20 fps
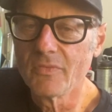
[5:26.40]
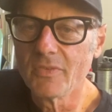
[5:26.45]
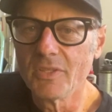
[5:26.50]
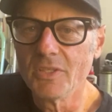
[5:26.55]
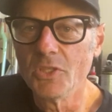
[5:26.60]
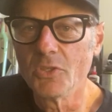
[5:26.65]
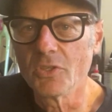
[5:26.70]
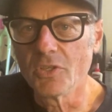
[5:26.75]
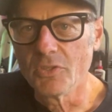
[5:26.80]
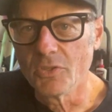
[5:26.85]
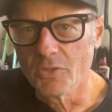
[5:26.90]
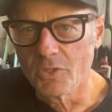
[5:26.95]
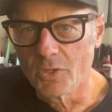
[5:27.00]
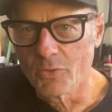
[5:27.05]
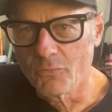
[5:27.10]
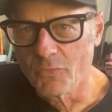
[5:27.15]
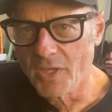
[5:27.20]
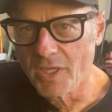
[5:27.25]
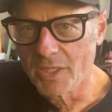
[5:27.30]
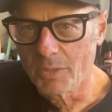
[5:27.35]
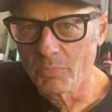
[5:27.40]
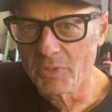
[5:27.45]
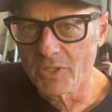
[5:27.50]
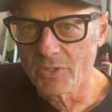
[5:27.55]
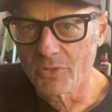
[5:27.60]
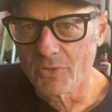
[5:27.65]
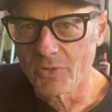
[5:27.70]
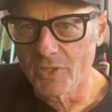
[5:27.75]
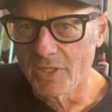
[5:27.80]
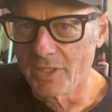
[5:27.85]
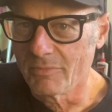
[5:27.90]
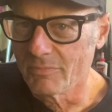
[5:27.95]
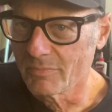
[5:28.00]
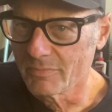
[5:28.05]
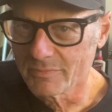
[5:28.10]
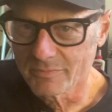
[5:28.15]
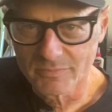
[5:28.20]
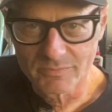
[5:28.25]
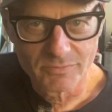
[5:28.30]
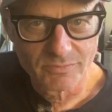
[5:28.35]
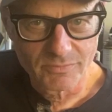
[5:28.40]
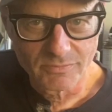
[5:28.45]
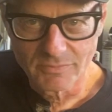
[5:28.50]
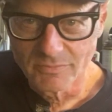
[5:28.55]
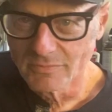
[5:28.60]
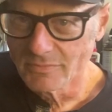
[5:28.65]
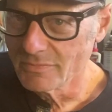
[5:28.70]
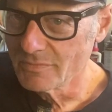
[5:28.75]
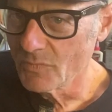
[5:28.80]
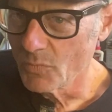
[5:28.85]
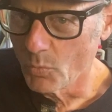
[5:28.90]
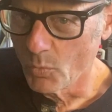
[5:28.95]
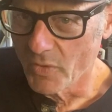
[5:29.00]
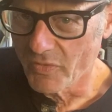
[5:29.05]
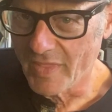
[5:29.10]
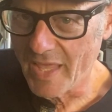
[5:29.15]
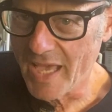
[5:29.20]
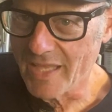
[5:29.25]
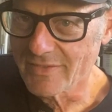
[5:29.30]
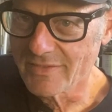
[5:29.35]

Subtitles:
you can do your fake Peter Green with that